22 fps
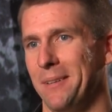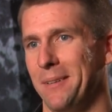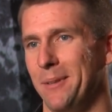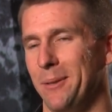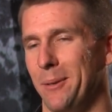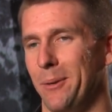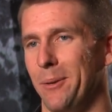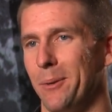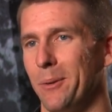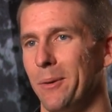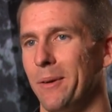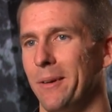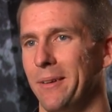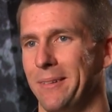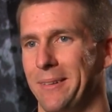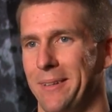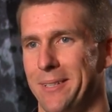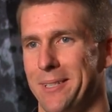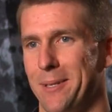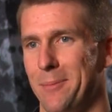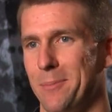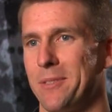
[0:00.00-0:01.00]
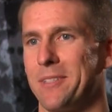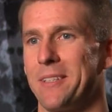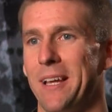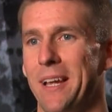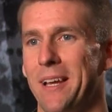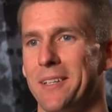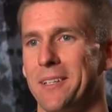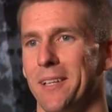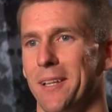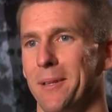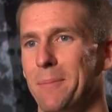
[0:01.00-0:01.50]
you know, a
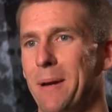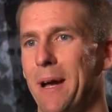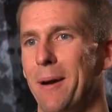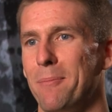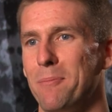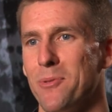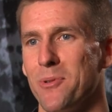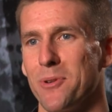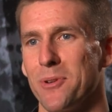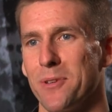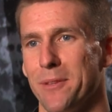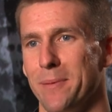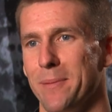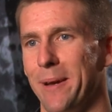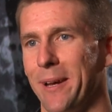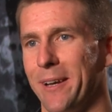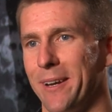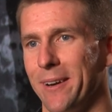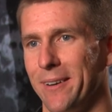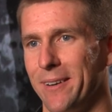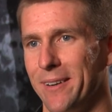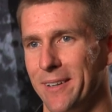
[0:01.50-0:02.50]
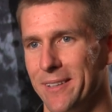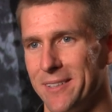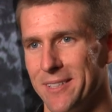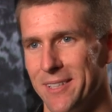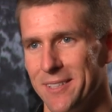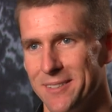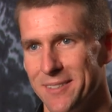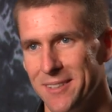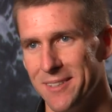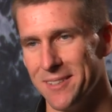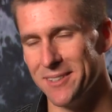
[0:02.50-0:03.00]
substantial amount more than my current
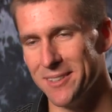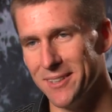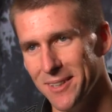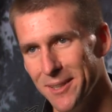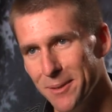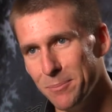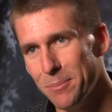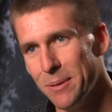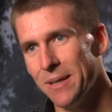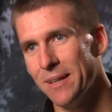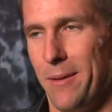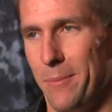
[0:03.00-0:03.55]
assistantship.